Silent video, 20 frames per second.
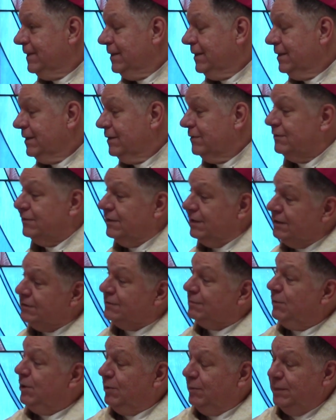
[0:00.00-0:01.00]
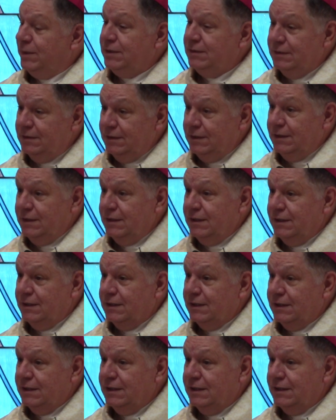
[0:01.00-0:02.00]
Because this moment
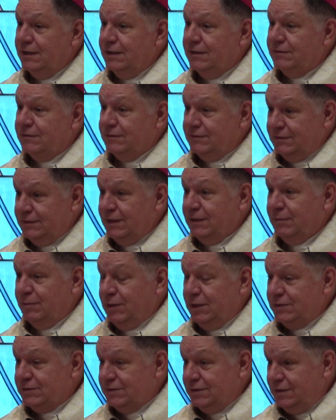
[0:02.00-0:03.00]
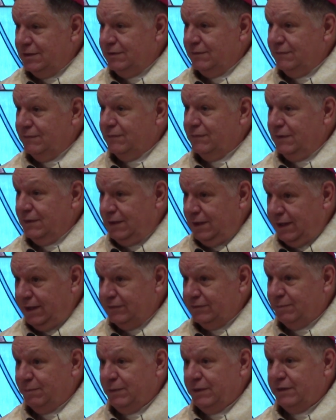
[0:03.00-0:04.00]
is a celebration of the
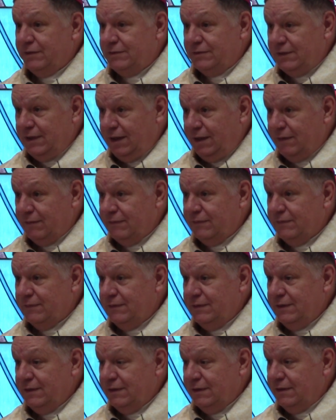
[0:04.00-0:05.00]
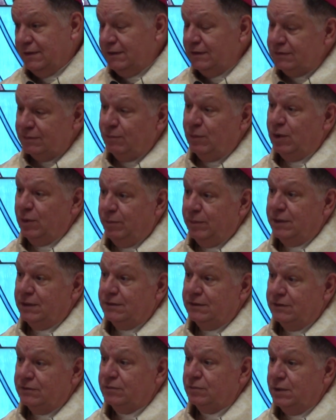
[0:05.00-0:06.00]
gospel itself. This
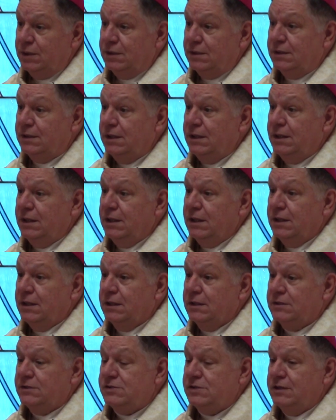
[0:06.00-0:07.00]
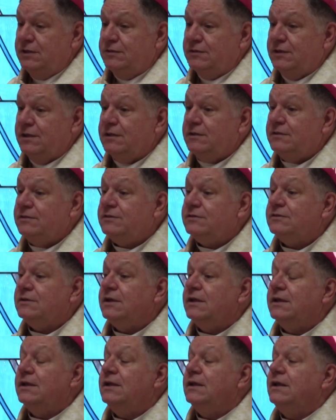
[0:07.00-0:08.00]
moment is when
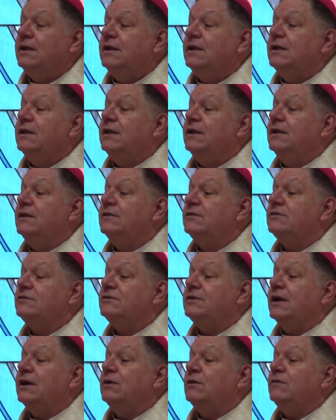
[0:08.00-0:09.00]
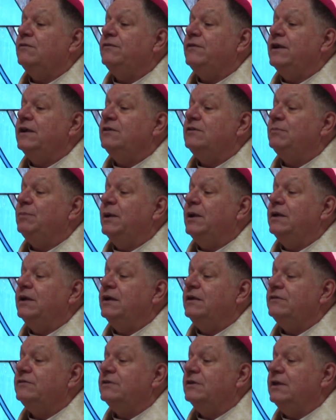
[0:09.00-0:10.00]
Jesus is sacrificed
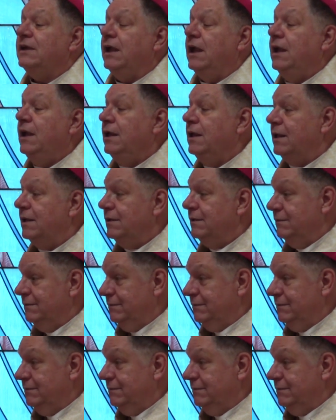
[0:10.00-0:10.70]
by us again.